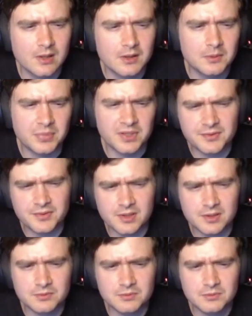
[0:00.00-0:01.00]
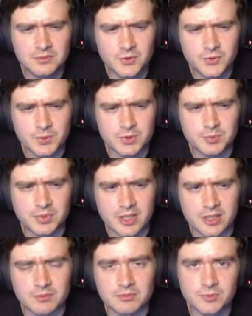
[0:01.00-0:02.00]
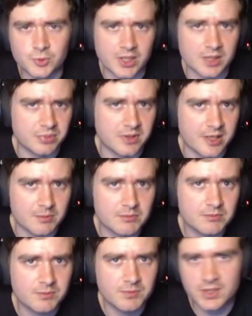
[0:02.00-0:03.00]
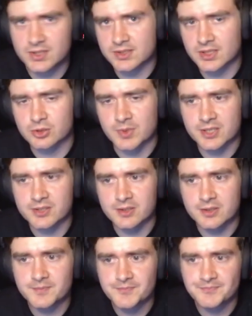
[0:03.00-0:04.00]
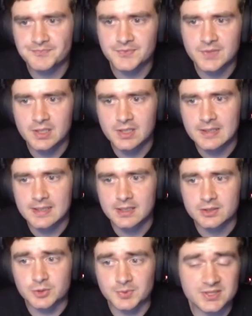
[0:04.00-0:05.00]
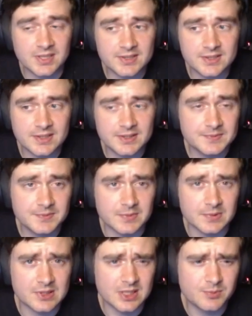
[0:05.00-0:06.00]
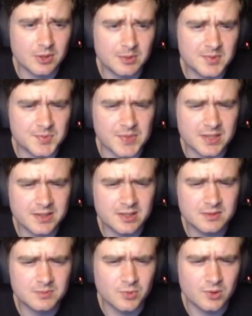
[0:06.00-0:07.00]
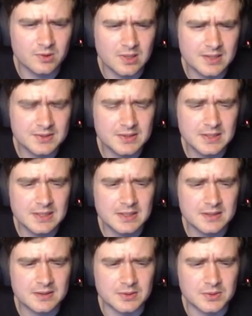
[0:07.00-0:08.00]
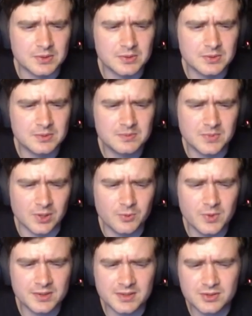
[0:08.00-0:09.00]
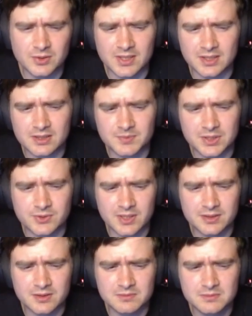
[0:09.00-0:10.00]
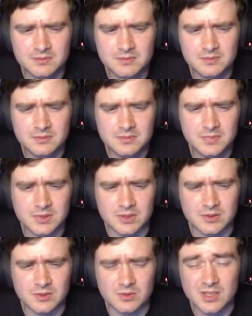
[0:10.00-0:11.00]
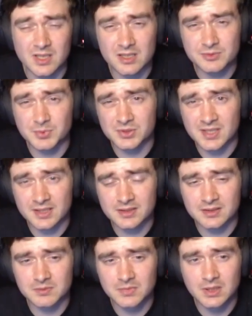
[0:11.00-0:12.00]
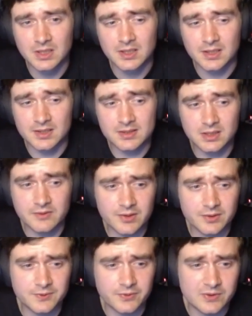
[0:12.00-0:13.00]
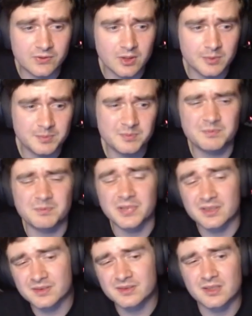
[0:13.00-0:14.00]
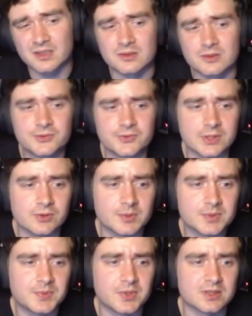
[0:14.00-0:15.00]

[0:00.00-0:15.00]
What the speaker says: but I think if you want to play him, you can play him. He's not too bad here. Cubic Starsight, same problem as Malkiel, more or less. You don't want it to get eaten by Dracnian. You can't protect him. He's still a very good 3-drop, but our 3-drop spot is